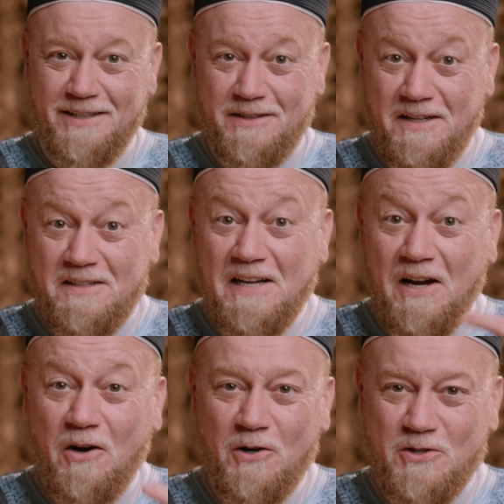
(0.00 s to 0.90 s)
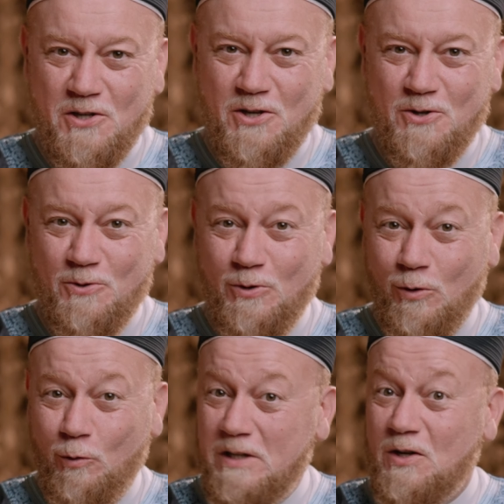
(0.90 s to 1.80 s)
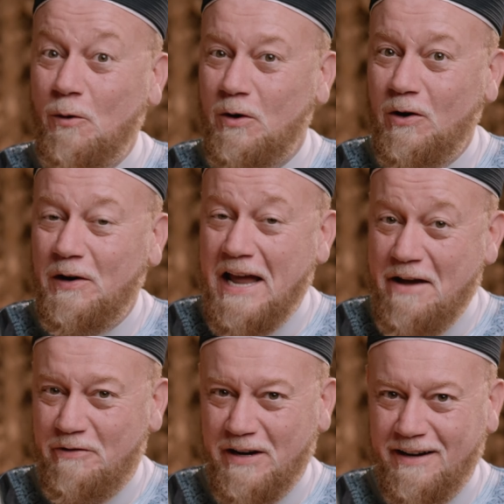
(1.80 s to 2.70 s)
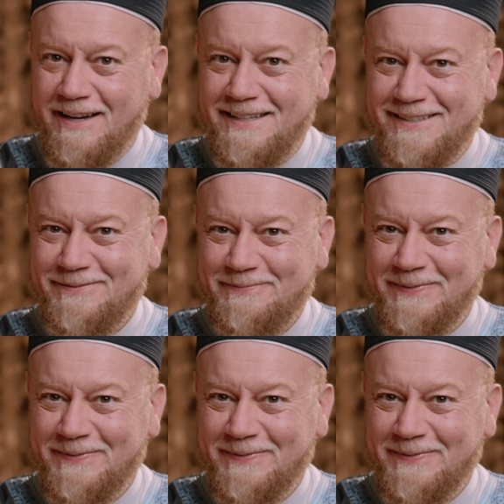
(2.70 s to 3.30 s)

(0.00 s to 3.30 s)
Did it occur to you what's going on every night?